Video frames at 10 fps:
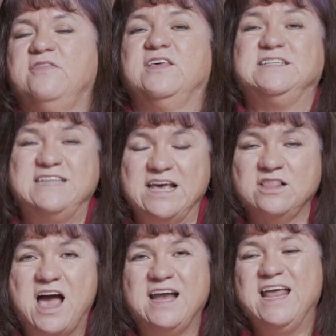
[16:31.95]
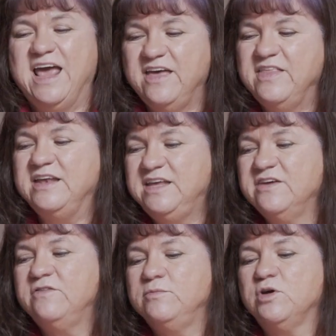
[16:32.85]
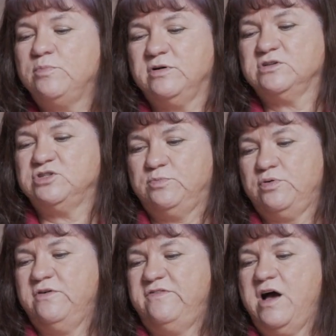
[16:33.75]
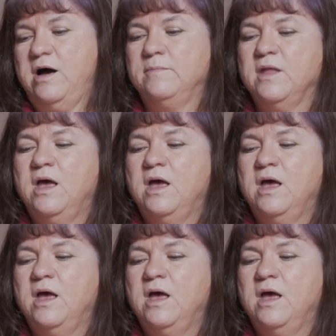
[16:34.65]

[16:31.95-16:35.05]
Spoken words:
the deadline, and then give them your personal profile.